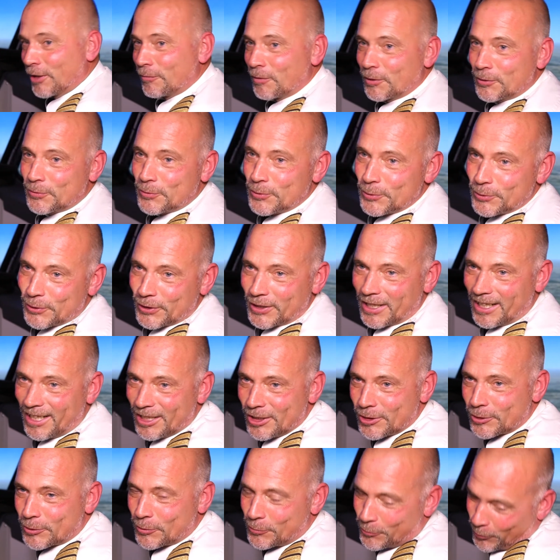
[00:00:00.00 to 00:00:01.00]
I've dipped
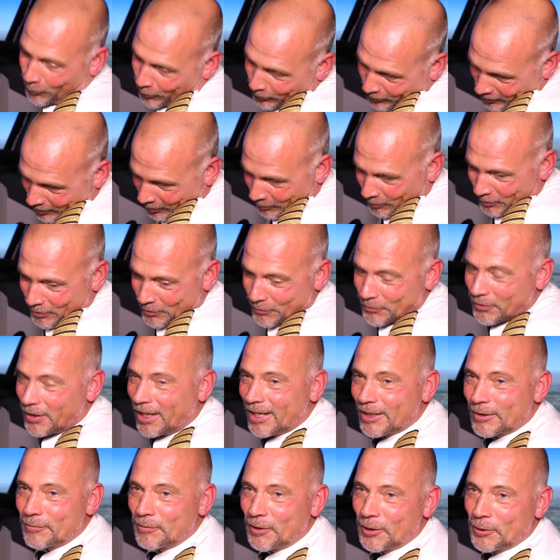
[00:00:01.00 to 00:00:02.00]
into physics a bit to
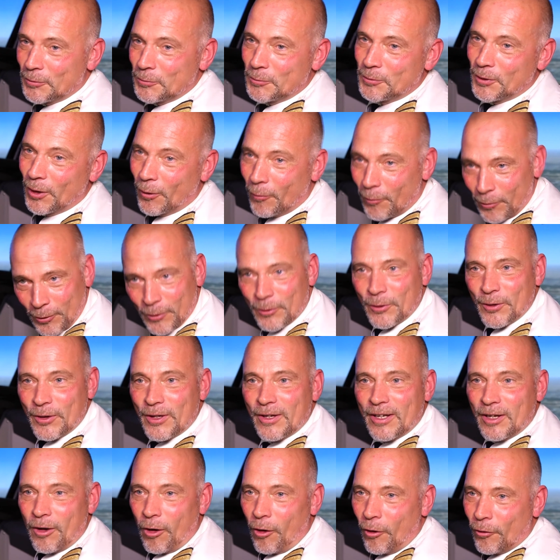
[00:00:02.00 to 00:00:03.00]
answer that question, but it
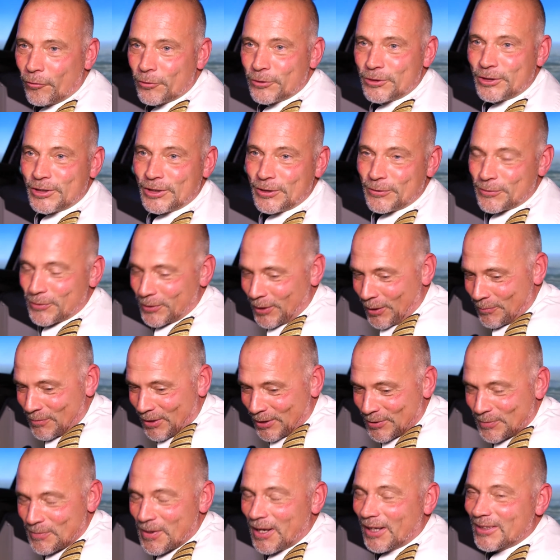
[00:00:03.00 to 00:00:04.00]
was clearly raised by an
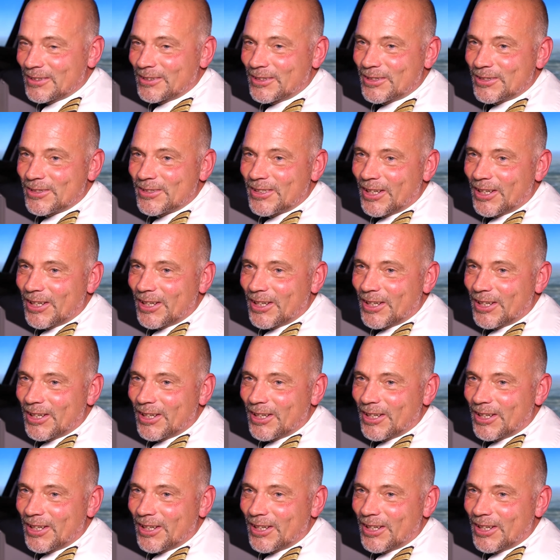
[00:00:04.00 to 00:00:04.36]
expert.